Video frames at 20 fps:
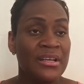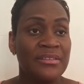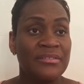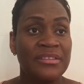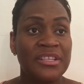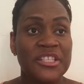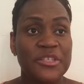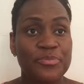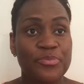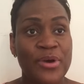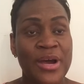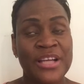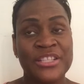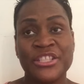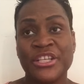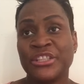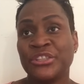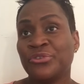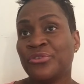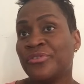this
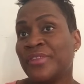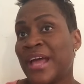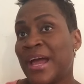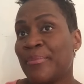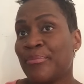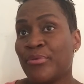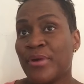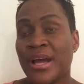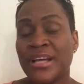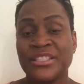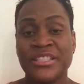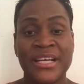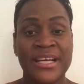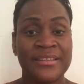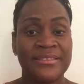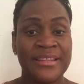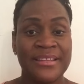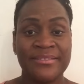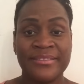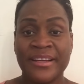project or that
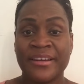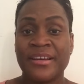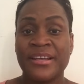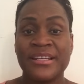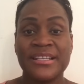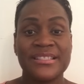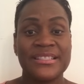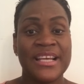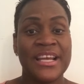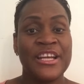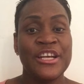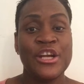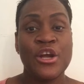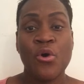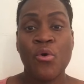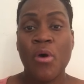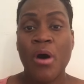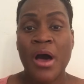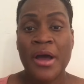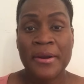project that they're gonna say
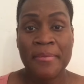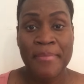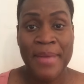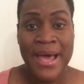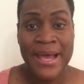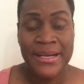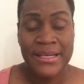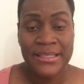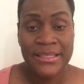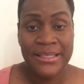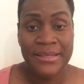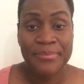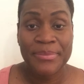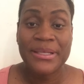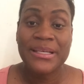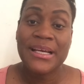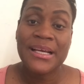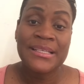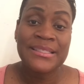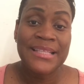no automatically,
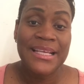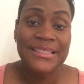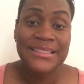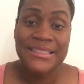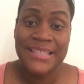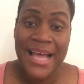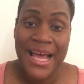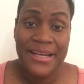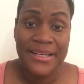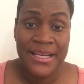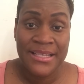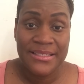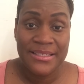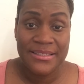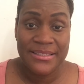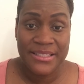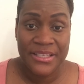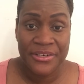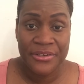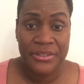because that's not
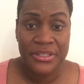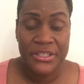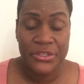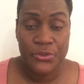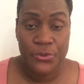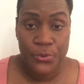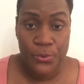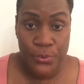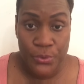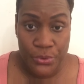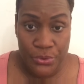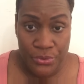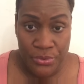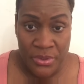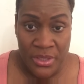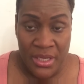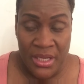necessarily true.